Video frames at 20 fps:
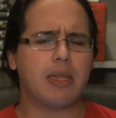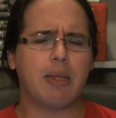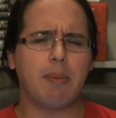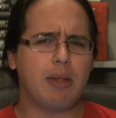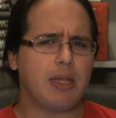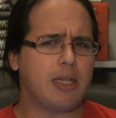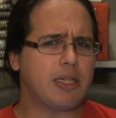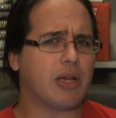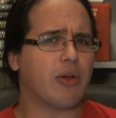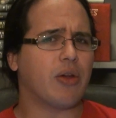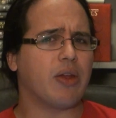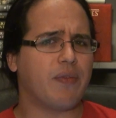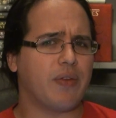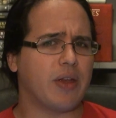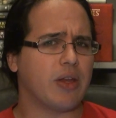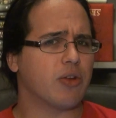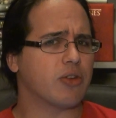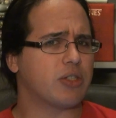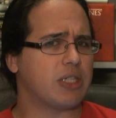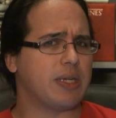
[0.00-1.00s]
the military
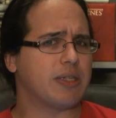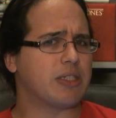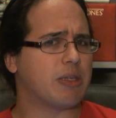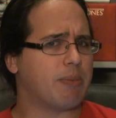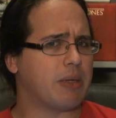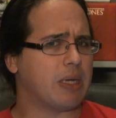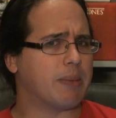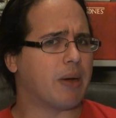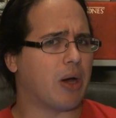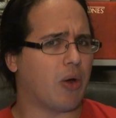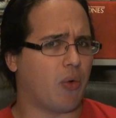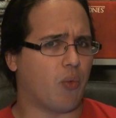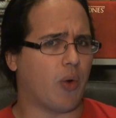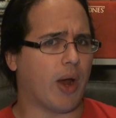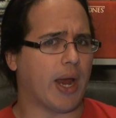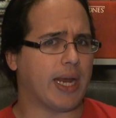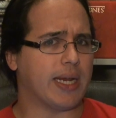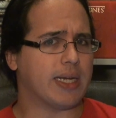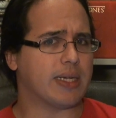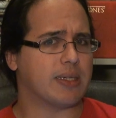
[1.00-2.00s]
figure seems to be about
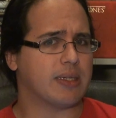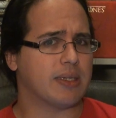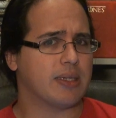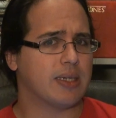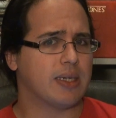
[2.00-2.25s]
right.